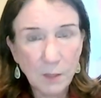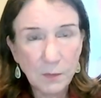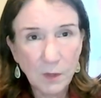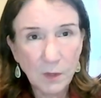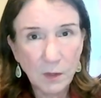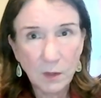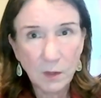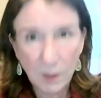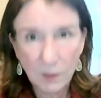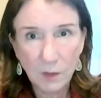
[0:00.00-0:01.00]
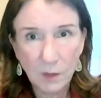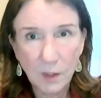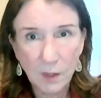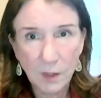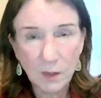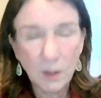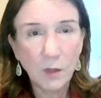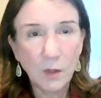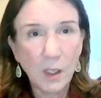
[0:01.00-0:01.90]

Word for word: up in, right. in, in, Italy? Italy?